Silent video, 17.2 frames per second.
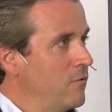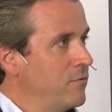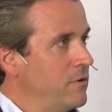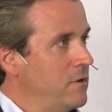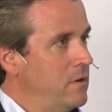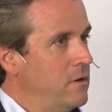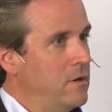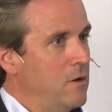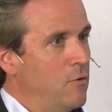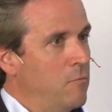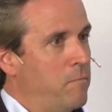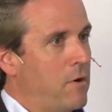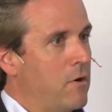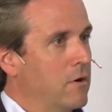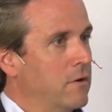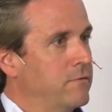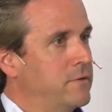of no
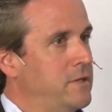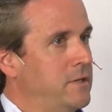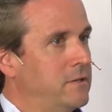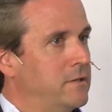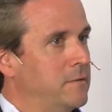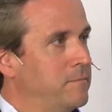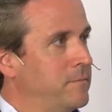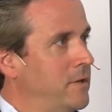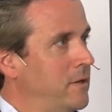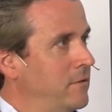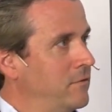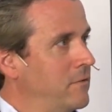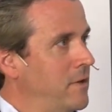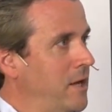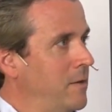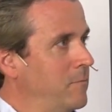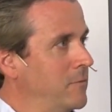part of TTIP that is
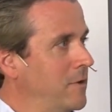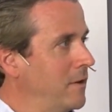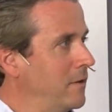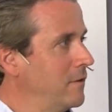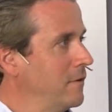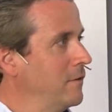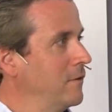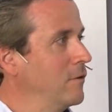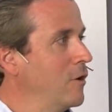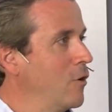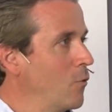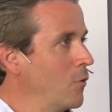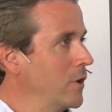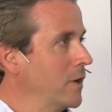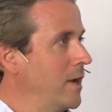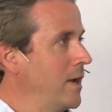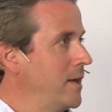aimed at
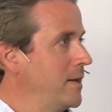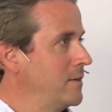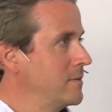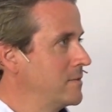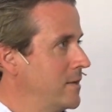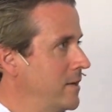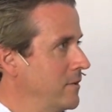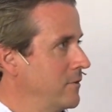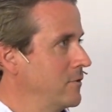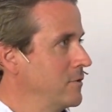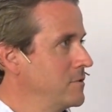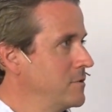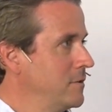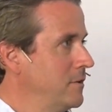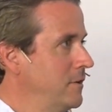lowering any standards.